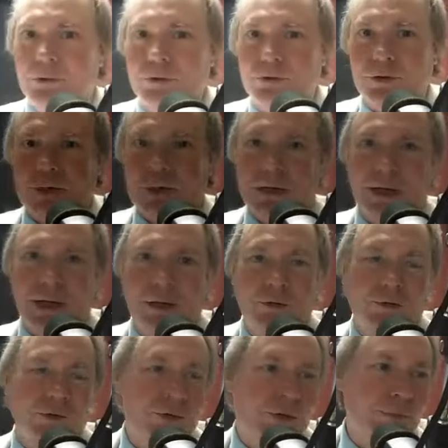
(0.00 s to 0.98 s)
music that I
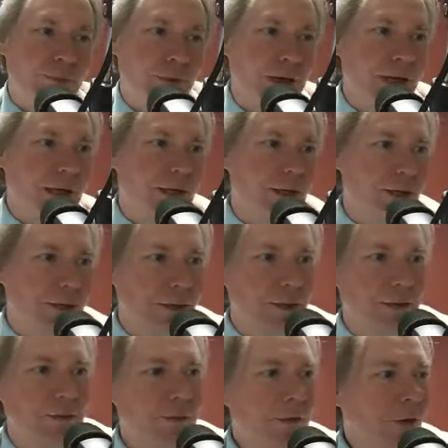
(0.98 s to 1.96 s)
usually bring in
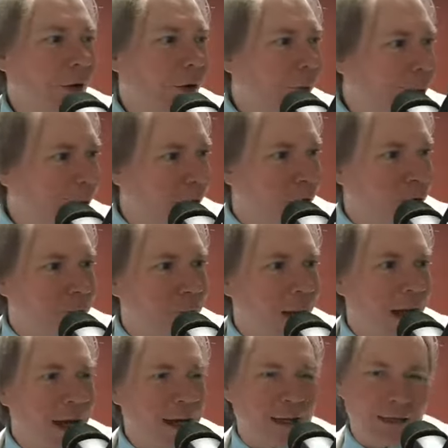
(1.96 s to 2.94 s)
to bring us
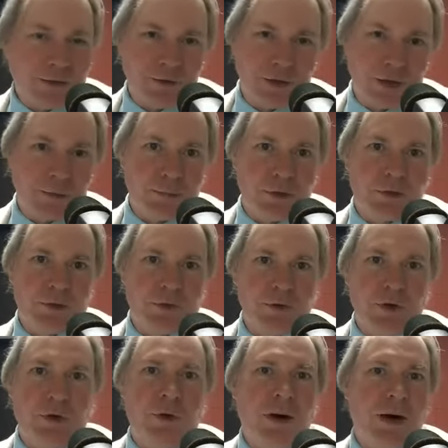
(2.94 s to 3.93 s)
back into segment
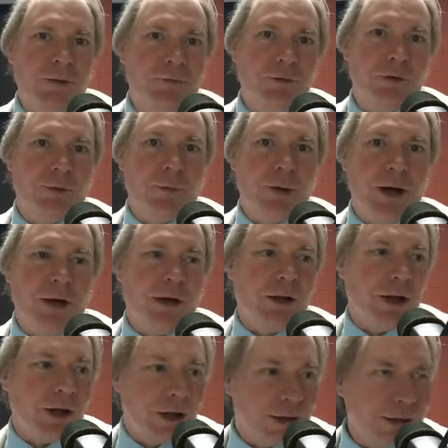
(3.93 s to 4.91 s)
two after the
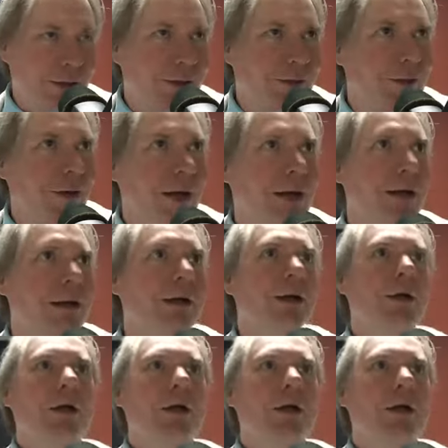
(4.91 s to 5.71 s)
monologue. All right.